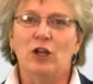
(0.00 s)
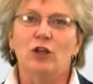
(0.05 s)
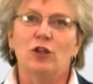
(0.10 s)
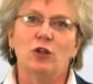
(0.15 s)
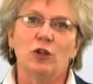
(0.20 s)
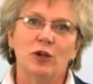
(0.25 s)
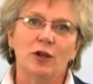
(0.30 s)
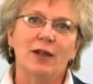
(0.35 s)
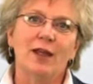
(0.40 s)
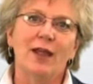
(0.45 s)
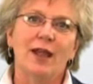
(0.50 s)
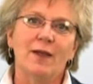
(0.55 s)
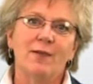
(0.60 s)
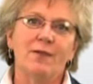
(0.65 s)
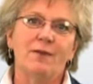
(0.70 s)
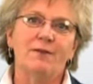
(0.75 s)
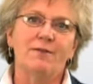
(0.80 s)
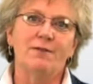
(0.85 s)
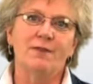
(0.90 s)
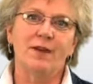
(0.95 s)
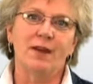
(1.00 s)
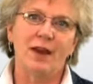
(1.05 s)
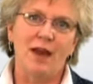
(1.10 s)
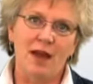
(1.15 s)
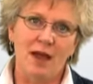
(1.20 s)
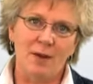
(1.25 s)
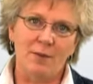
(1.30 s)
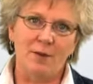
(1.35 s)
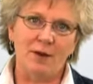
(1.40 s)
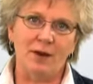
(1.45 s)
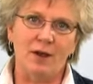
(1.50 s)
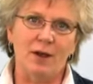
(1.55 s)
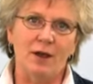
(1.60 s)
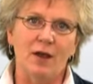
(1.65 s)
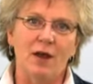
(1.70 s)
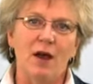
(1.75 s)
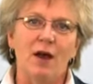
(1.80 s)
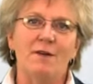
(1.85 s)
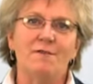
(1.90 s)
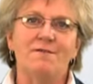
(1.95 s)
looking at the
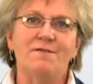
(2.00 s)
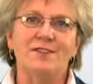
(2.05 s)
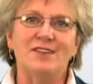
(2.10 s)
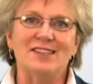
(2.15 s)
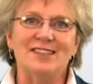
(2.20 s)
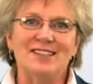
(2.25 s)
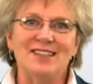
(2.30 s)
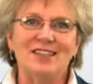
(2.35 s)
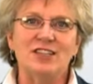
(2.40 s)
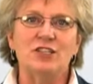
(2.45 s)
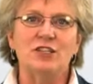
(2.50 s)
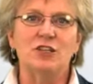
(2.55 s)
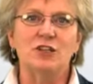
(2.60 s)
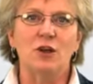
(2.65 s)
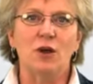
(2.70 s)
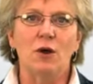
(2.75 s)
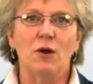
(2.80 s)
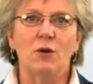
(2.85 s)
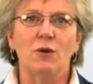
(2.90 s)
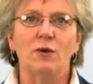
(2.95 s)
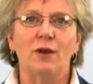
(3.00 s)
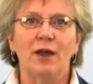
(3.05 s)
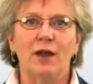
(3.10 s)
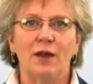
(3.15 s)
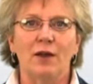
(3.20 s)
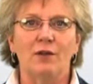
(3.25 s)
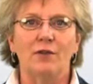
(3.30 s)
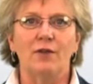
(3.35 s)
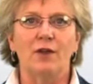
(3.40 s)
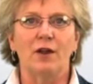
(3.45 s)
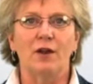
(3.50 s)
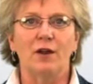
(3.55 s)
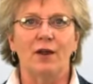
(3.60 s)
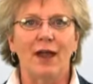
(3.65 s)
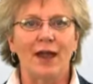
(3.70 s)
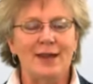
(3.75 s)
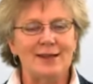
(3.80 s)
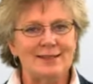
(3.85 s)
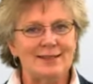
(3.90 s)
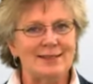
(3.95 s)
phenomena of physician-owned healthcare
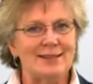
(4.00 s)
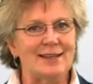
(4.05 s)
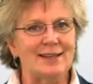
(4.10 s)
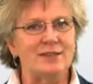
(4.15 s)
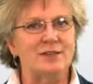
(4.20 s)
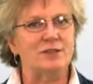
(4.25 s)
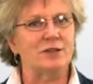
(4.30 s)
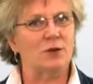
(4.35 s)
entities.